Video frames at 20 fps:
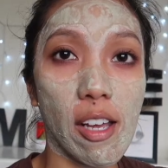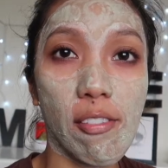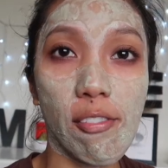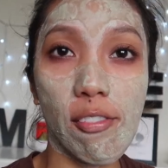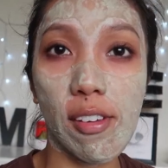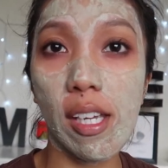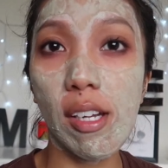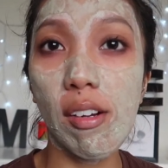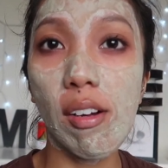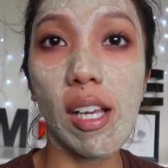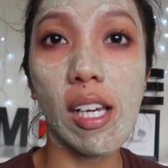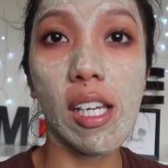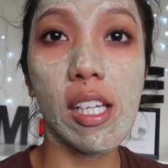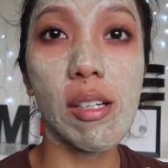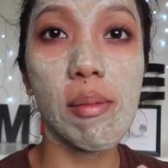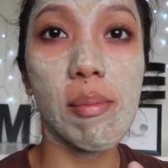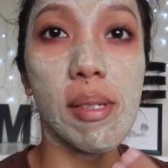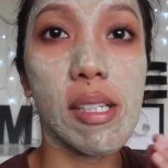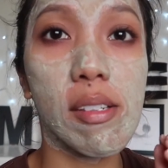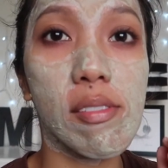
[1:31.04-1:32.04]
I feel a
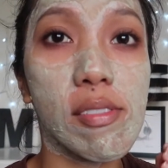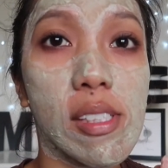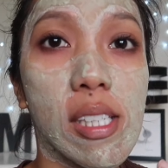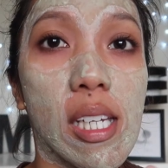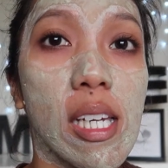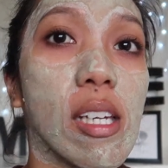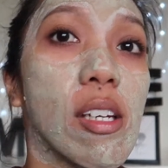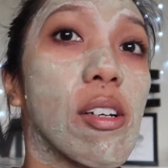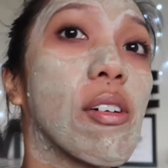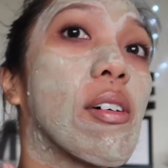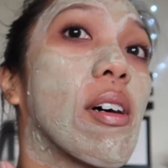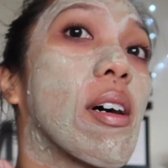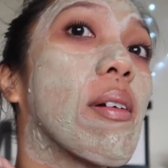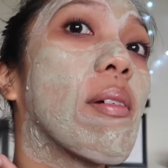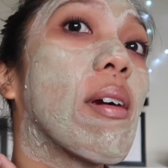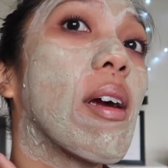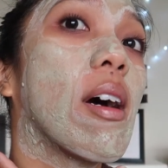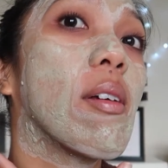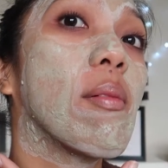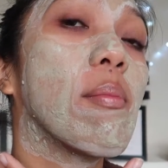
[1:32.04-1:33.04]
little bit of tingle
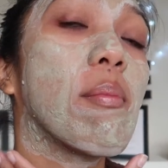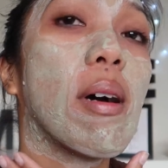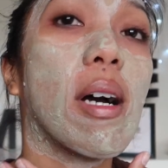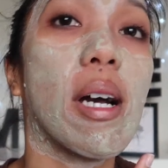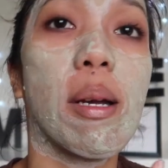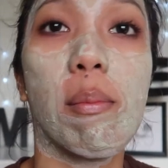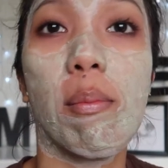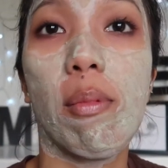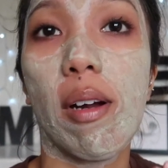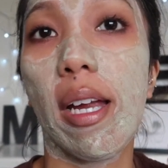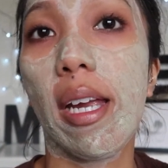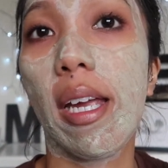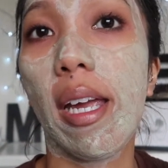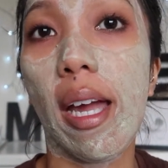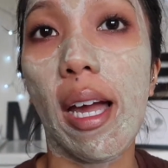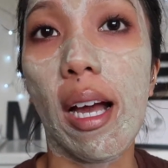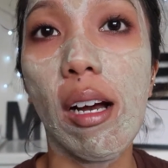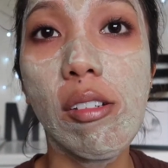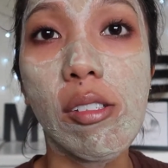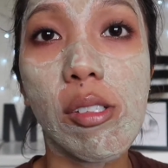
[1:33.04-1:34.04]
around my
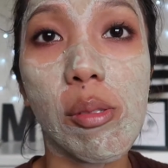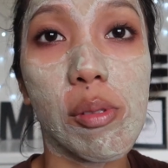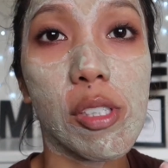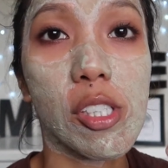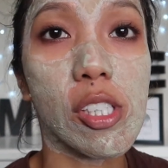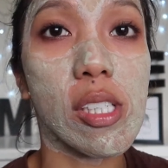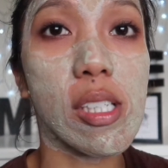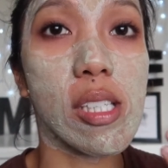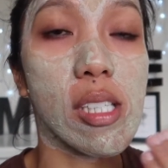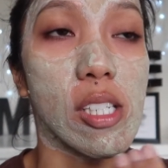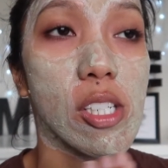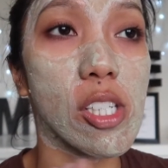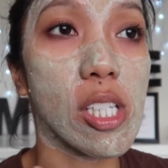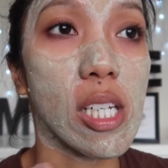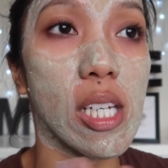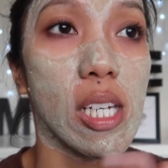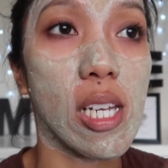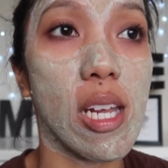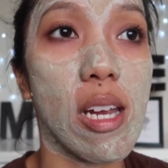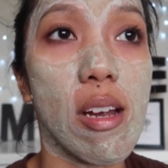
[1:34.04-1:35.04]
breakouts, which is the
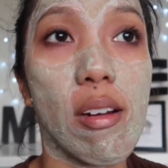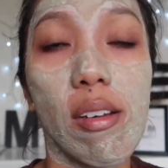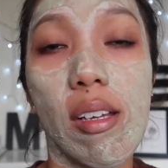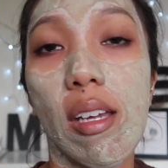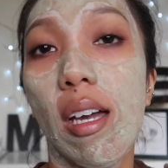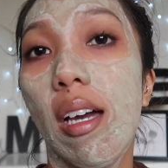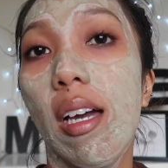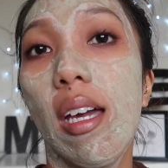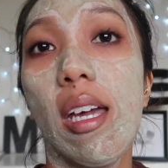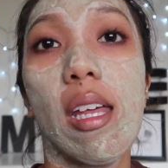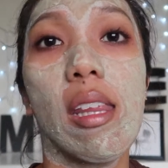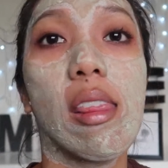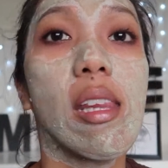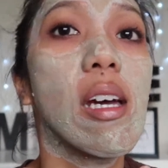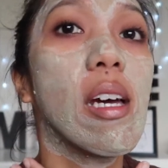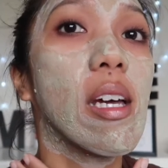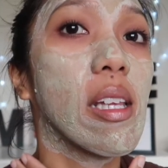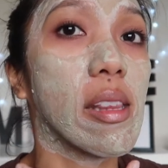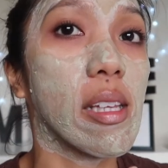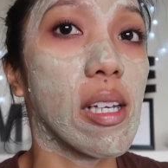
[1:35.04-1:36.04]
chin area and
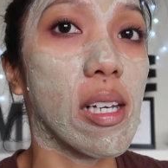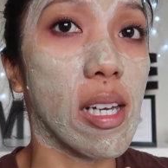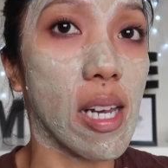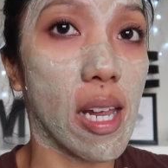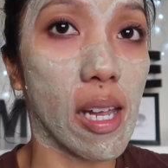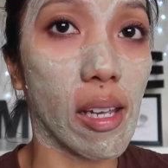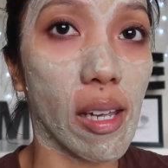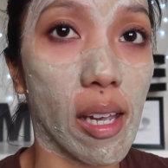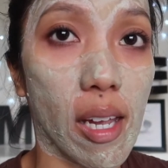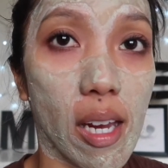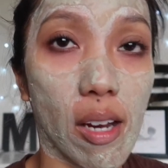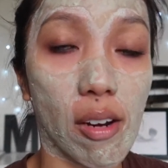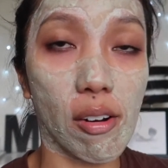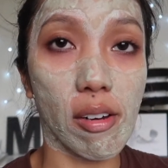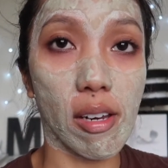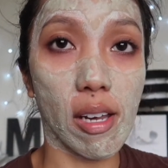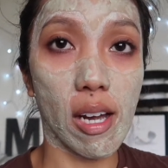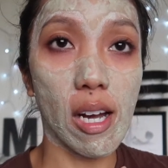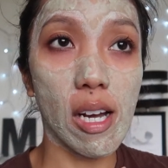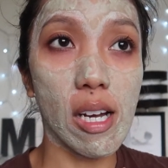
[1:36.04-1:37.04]
the neck
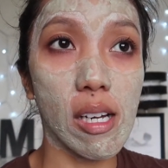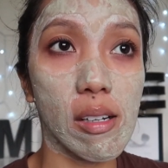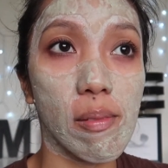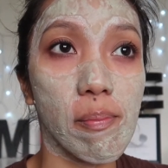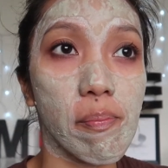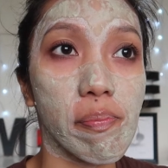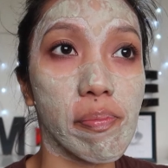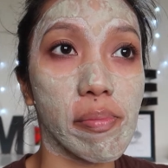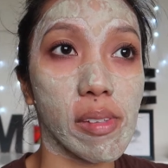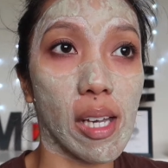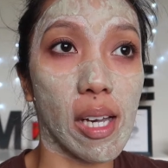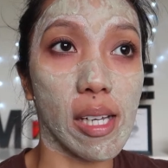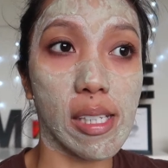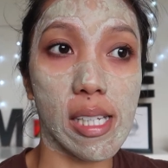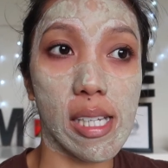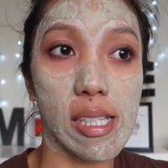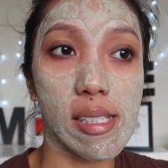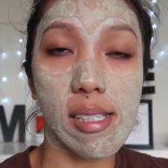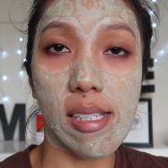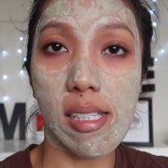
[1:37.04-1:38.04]
area. I
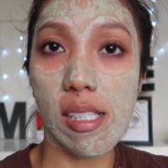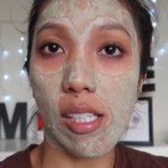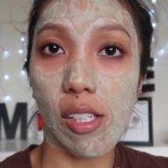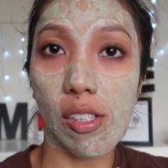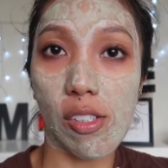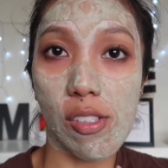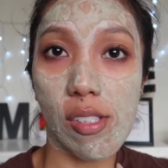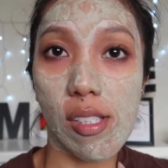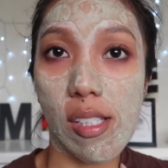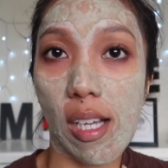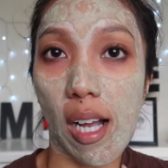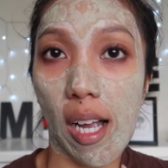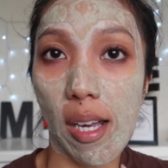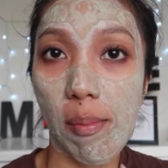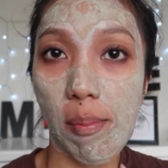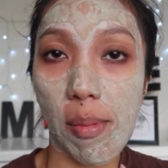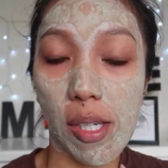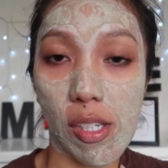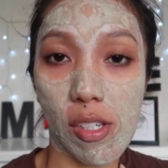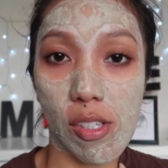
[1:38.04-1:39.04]
guess that's a good
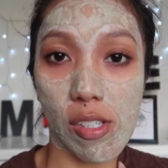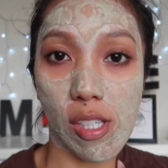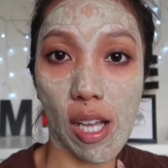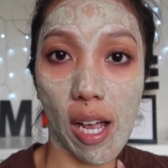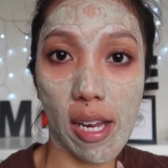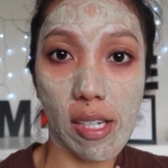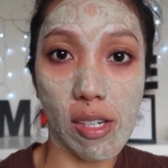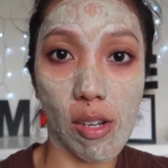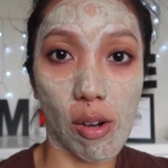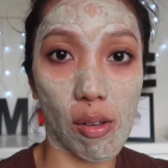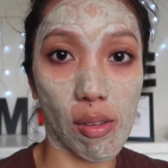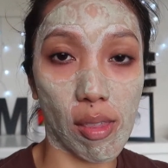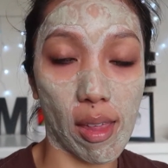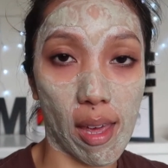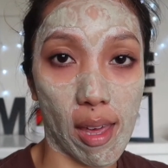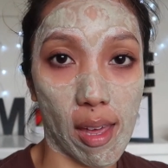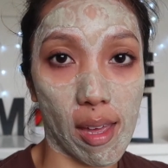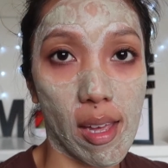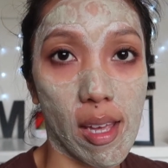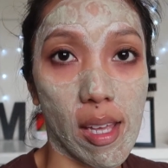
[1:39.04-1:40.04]
sign because I know
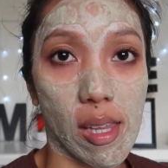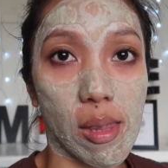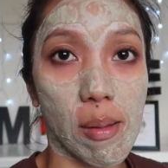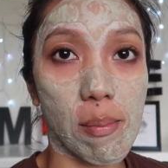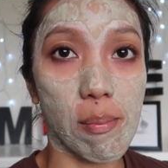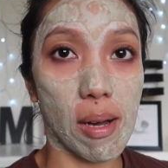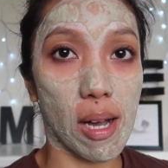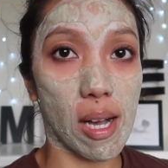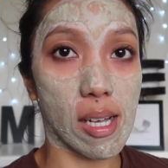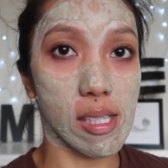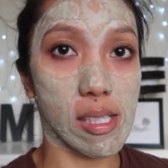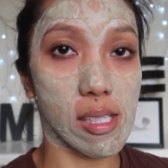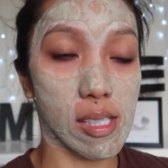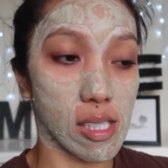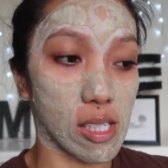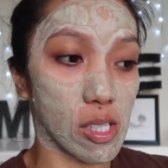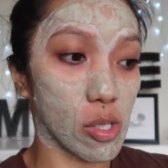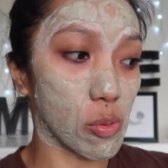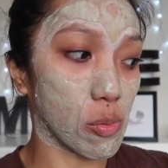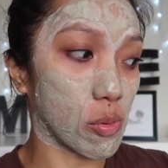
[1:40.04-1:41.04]
that the mask
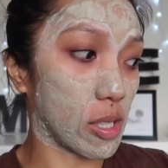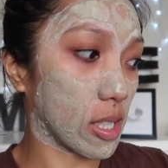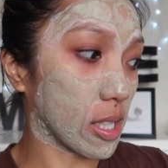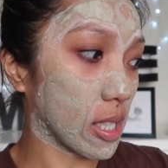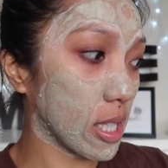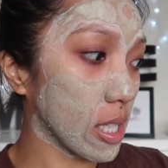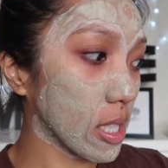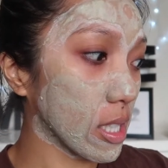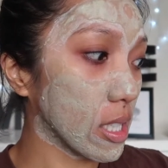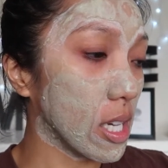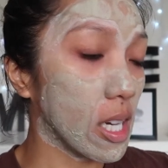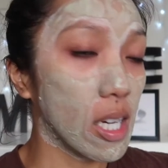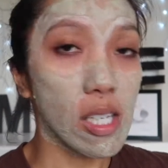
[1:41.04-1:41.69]
is working.